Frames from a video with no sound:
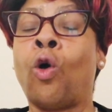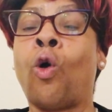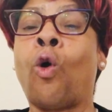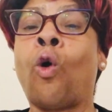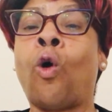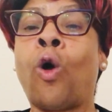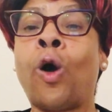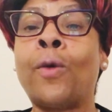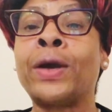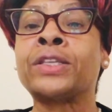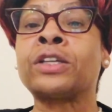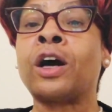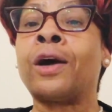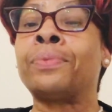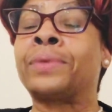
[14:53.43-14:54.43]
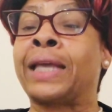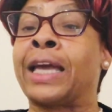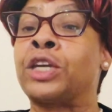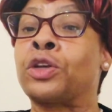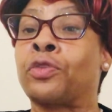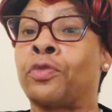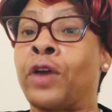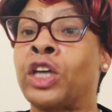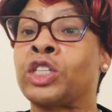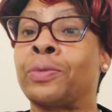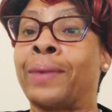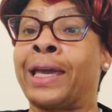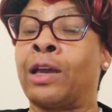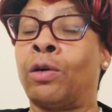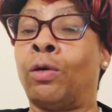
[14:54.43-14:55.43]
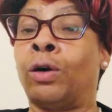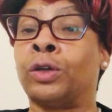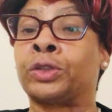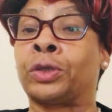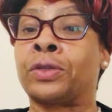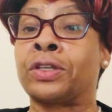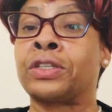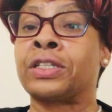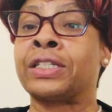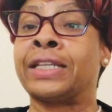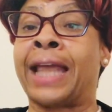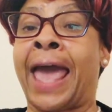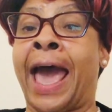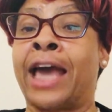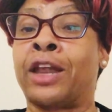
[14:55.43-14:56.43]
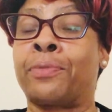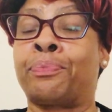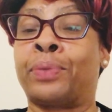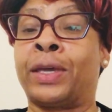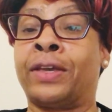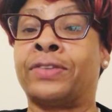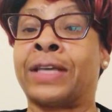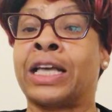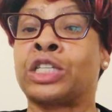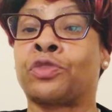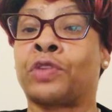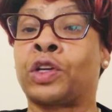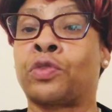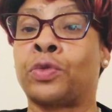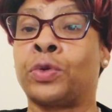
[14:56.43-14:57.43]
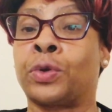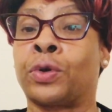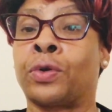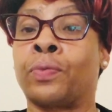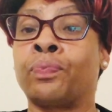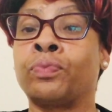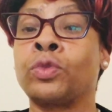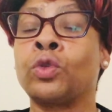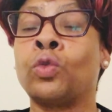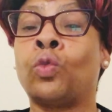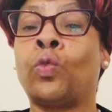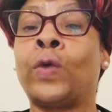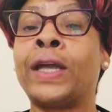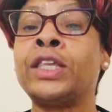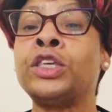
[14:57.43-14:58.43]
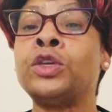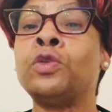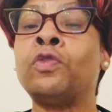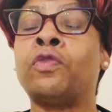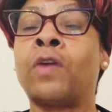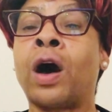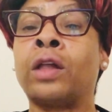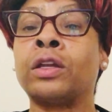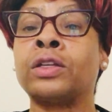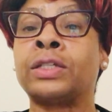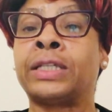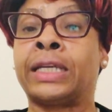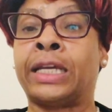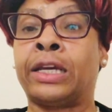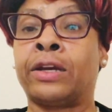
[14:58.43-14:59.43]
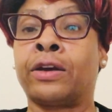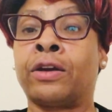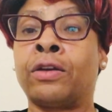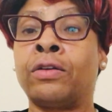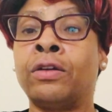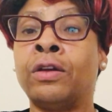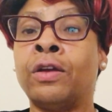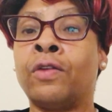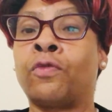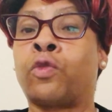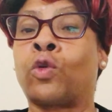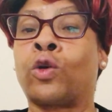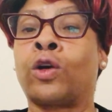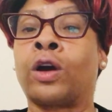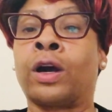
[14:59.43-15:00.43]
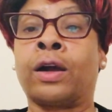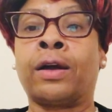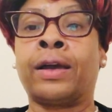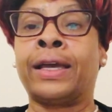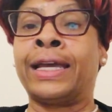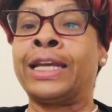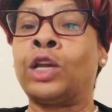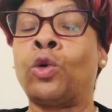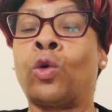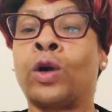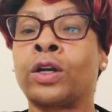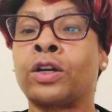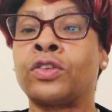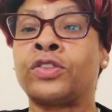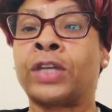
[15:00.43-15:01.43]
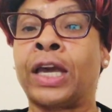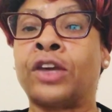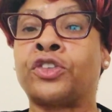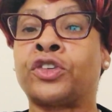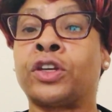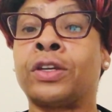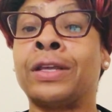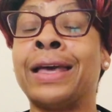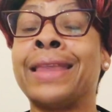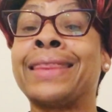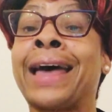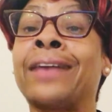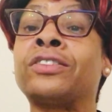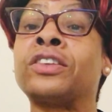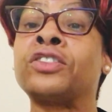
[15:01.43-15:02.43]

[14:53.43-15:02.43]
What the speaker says: Always update your resume also. This is an added piece as a recruiter. When you volunteer for any organization, that's a